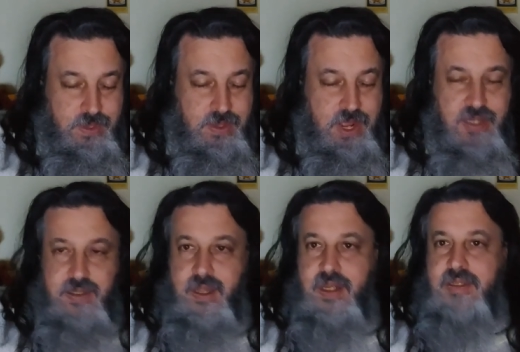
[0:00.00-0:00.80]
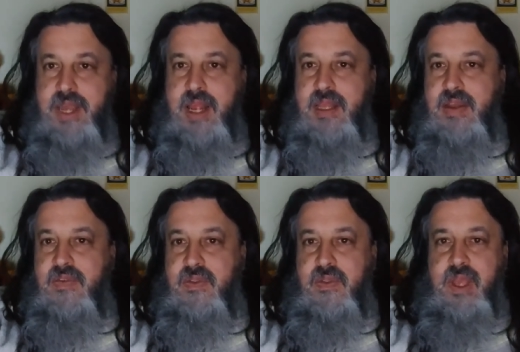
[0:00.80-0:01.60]
That's not exactly
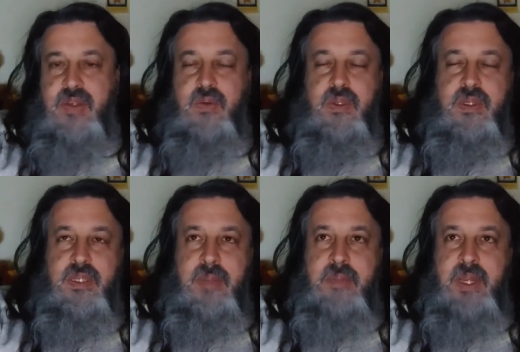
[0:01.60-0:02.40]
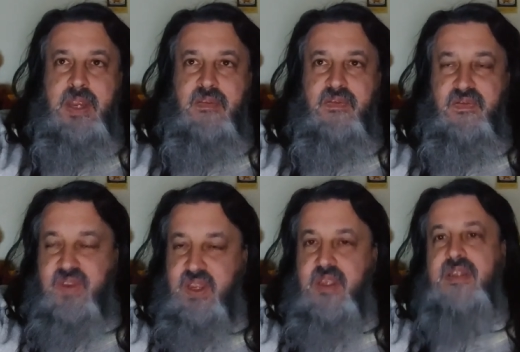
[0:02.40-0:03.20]
a full night's worth of sleep, but it
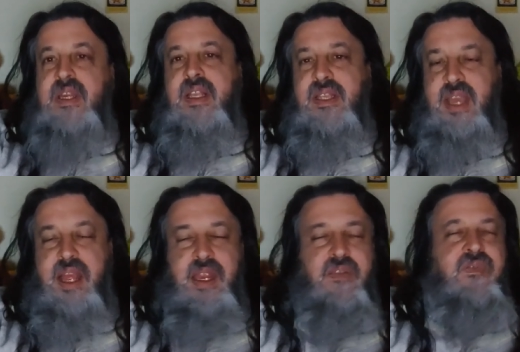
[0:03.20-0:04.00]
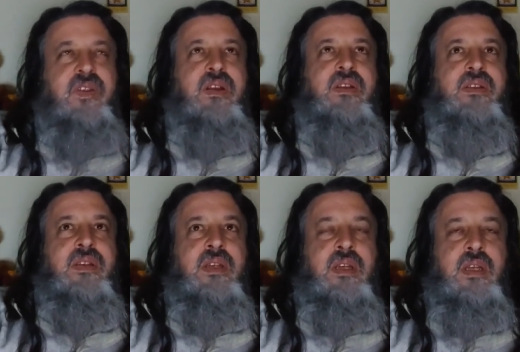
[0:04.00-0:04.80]
feels like that. It feels,
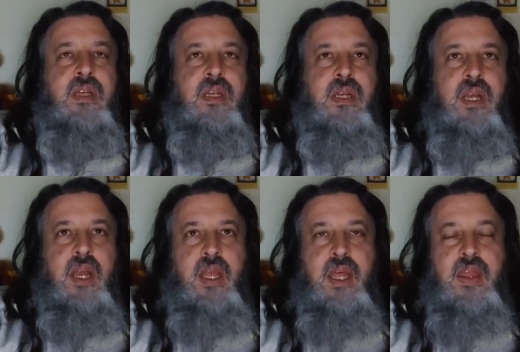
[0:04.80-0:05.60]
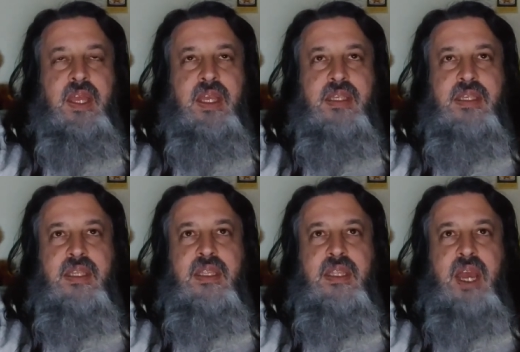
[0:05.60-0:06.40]
and the thing is,
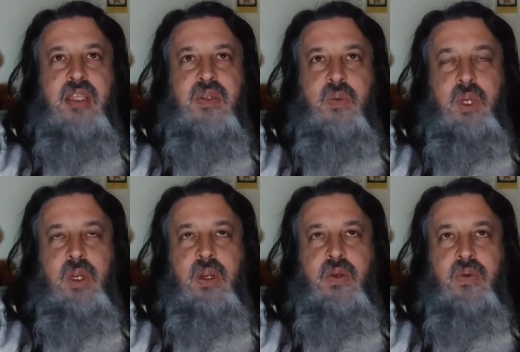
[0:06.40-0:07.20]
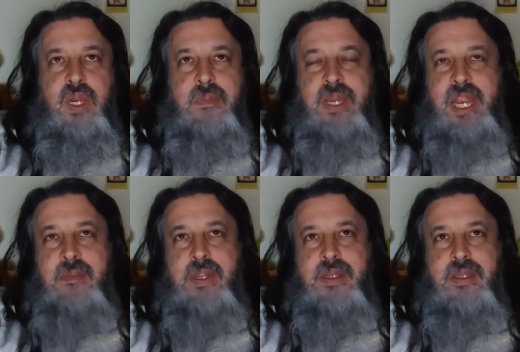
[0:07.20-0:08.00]
that's where a dream
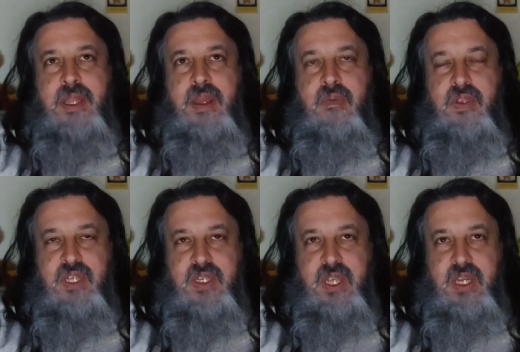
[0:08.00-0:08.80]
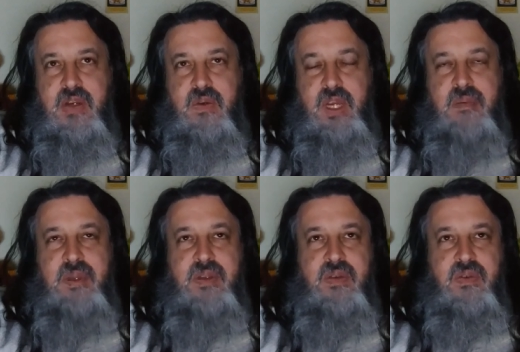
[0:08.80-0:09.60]
came in. I was in a dream
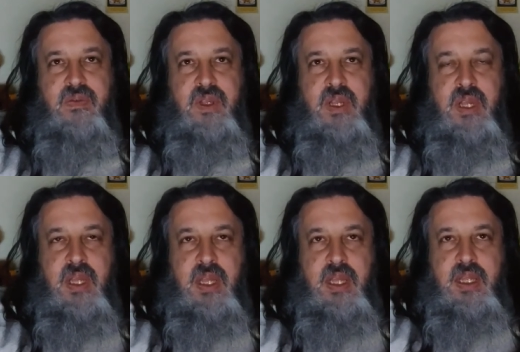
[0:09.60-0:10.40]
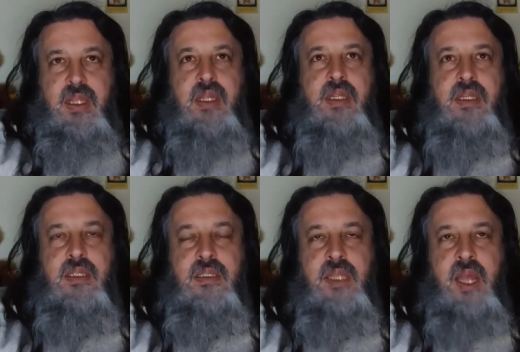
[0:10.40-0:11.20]
and sort of
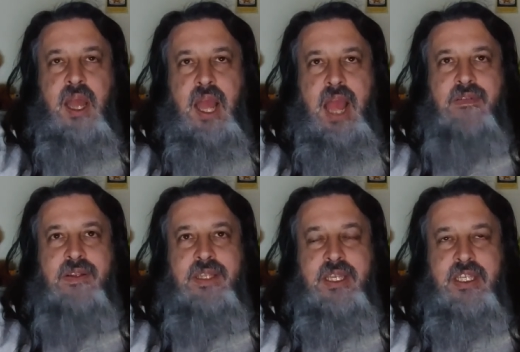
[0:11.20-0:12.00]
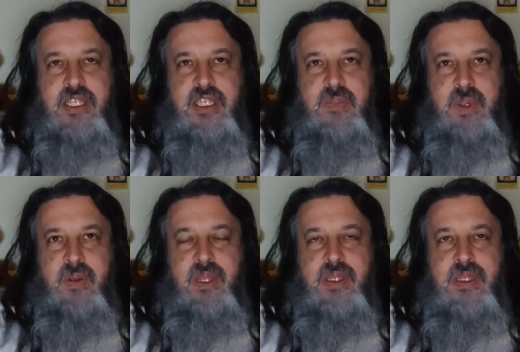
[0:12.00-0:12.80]
having these
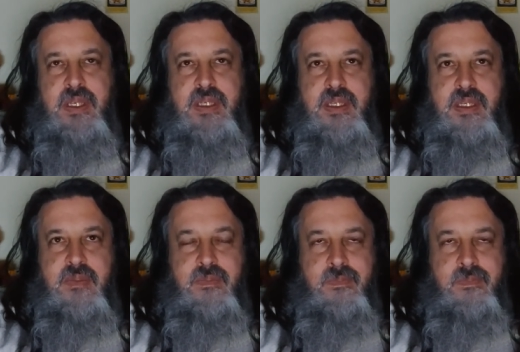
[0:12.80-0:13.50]
experiences, and